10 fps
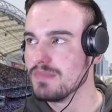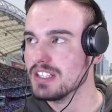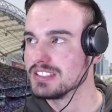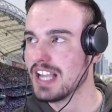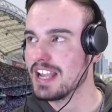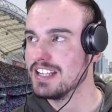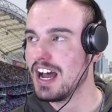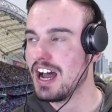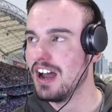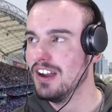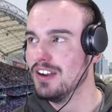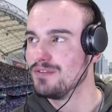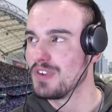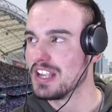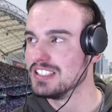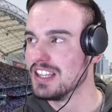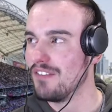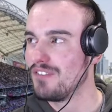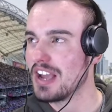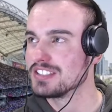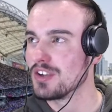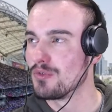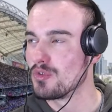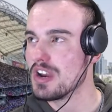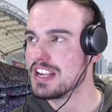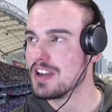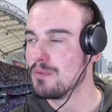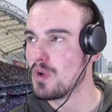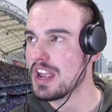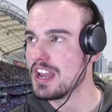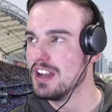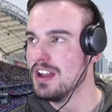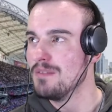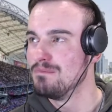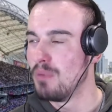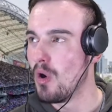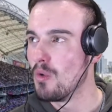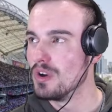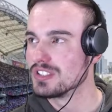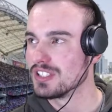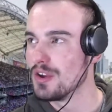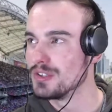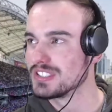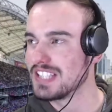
Zedar fend in the face of Regan where ball was loose.